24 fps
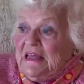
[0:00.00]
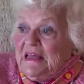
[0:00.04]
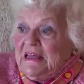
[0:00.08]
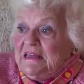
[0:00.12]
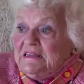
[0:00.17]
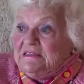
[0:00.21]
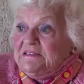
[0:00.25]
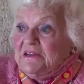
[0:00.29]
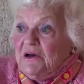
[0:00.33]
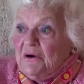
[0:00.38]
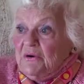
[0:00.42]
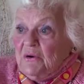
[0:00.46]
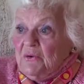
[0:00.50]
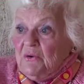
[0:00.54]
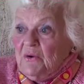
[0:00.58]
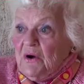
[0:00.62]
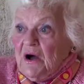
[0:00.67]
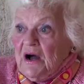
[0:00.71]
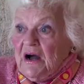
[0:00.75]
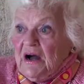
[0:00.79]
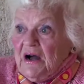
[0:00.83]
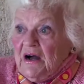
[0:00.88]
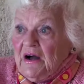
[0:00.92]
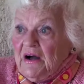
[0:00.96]

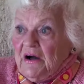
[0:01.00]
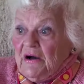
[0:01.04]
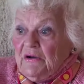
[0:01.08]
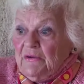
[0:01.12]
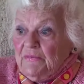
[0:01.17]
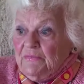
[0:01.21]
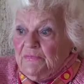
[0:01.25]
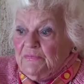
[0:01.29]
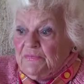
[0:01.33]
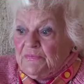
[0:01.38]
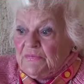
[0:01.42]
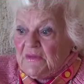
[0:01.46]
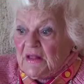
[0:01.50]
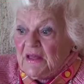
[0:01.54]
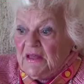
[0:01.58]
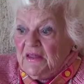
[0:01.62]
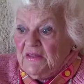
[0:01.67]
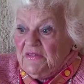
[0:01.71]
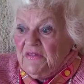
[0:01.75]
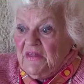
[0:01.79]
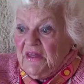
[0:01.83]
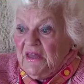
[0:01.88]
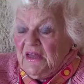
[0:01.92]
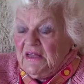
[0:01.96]
So uh,
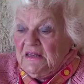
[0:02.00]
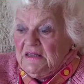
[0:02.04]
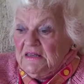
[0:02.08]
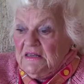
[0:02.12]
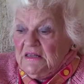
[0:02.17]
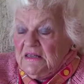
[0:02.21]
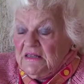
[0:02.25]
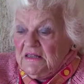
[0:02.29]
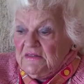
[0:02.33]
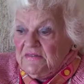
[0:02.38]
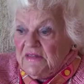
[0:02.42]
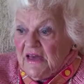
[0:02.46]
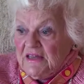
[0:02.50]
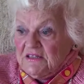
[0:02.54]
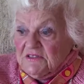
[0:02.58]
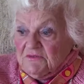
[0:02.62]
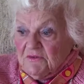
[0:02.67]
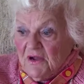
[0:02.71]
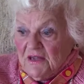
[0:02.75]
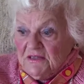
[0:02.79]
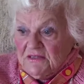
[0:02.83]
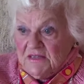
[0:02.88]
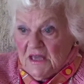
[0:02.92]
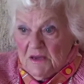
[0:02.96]
then, that's
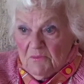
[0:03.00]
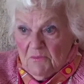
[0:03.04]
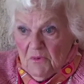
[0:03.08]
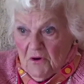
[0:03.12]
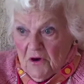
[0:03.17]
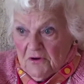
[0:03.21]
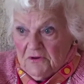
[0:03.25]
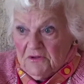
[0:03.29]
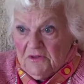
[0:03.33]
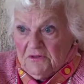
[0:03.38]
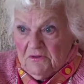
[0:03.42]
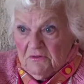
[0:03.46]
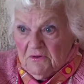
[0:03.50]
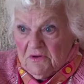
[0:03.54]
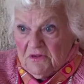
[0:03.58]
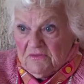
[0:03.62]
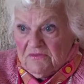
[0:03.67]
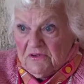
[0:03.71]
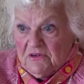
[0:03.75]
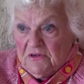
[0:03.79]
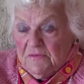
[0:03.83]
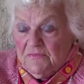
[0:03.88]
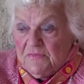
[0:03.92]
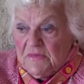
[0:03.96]
right there bordering the
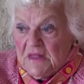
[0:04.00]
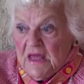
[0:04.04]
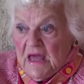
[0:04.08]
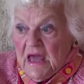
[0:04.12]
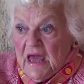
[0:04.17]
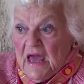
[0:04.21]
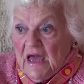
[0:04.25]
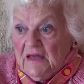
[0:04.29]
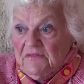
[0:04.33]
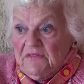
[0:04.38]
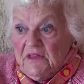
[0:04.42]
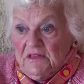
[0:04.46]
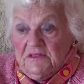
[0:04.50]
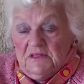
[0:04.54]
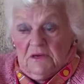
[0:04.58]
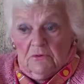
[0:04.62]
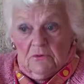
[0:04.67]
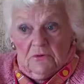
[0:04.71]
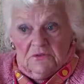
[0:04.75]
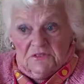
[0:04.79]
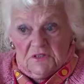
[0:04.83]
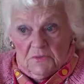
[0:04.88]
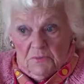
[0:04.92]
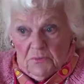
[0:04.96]
river. And then there
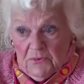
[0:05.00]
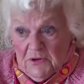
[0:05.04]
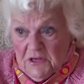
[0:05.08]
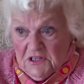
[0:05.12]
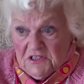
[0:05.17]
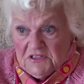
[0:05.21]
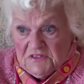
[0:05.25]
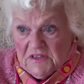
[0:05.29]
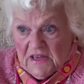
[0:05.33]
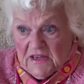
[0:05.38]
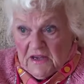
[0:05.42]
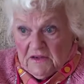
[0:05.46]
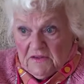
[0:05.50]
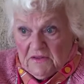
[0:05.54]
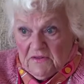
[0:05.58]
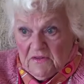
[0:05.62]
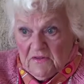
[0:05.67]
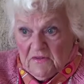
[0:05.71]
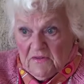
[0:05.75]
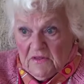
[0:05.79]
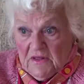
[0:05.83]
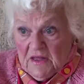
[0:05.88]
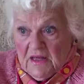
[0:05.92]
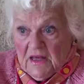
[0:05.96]
was a bridge there.
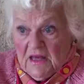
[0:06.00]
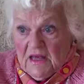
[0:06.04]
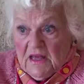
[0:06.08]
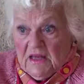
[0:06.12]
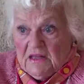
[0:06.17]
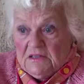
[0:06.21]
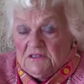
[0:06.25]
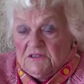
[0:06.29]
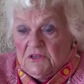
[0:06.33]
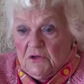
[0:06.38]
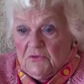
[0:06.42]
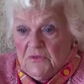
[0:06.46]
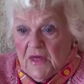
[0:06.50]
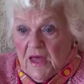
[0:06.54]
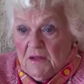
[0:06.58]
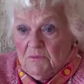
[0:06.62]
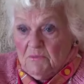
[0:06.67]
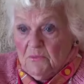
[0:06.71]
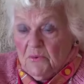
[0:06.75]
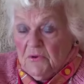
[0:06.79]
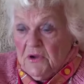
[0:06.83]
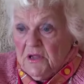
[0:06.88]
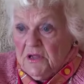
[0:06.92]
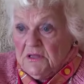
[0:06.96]
So
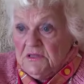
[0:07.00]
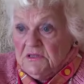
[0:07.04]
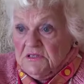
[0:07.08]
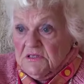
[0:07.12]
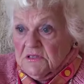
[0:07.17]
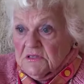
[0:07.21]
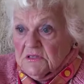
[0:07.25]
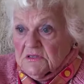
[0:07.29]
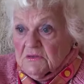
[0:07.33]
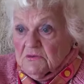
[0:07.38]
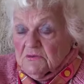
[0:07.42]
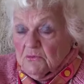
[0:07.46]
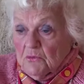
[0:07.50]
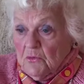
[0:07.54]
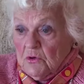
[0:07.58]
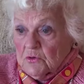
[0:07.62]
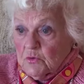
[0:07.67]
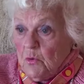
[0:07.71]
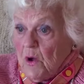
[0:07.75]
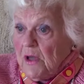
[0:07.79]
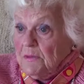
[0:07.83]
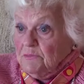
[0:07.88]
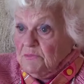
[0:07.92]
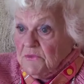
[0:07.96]
that bridge
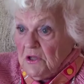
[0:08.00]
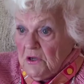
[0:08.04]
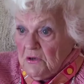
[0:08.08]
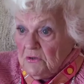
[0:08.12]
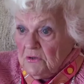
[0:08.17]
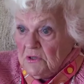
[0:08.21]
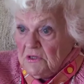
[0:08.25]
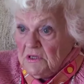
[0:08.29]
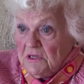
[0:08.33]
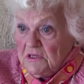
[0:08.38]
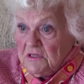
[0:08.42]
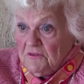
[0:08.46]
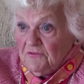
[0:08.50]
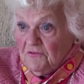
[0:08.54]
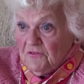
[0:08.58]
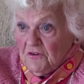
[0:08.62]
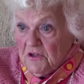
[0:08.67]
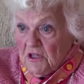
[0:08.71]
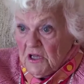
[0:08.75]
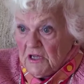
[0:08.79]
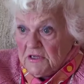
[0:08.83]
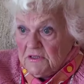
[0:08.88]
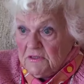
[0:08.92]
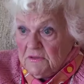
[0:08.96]
was wiped out in a
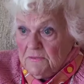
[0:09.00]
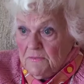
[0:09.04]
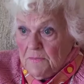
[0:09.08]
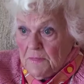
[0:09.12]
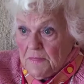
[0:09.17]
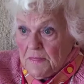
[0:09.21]
flood.